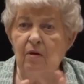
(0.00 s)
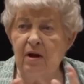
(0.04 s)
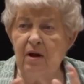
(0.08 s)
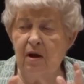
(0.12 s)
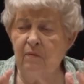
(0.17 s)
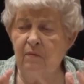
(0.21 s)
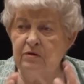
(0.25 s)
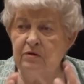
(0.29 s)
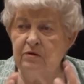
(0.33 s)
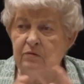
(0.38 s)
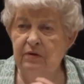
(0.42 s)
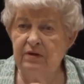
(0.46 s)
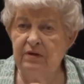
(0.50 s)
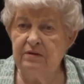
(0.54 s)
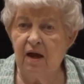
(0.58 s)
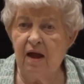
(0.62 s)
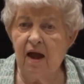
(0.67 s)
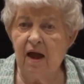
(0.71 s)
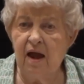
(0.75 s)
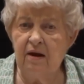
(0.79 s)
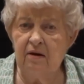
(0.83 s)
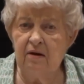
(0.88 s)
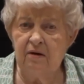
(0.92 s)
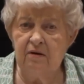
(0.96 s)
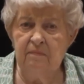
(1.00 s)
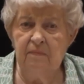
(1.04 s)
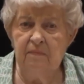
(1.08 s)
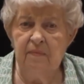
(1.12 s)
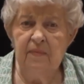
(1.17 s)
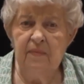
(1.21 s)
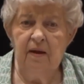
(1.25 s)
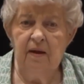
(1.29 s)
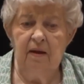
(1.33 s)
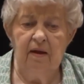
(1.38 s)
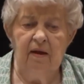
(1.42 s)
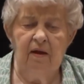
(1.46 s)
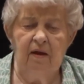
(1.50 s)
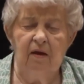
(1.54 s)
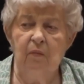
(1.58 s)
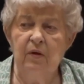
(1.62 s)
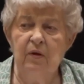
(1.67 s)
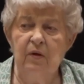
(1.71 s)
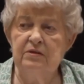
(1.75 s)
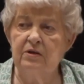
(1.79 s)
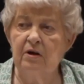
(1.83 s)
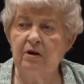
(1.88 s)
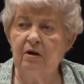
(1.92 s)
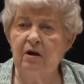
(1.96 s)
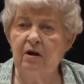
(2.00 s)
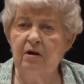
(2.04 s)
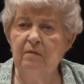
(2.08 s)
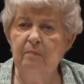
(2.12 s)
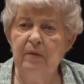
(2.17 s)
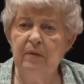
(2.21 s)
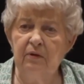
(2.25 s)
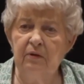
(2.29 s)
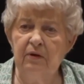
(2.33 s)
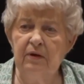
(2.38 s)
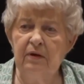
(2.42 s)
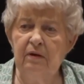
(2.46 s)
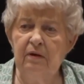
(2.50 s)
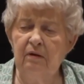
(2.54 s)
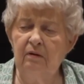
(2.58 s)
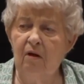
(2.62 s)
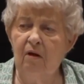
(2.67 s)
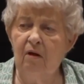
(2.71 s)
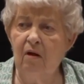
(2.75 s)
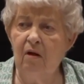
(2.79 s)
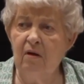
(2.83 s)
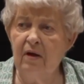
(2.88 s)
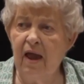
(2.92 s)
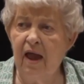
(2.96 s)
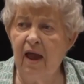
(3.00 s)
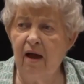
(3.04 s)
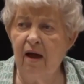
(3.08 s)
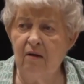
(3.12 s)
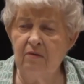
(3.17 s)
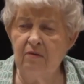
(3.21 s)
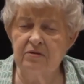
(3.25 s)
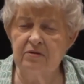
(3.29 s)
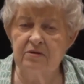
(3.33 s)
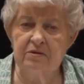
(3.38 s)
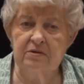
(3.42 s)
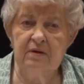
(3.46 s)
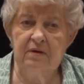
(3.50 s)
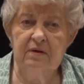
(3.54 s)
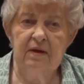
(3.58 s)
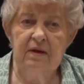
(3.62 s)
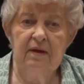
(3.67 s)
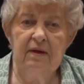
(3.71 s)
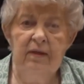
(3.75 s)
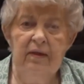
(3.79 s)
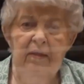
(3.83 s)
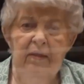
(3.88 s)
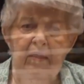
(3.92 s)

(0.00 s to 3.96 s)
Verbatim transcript: thought I was retired, we started building a log house.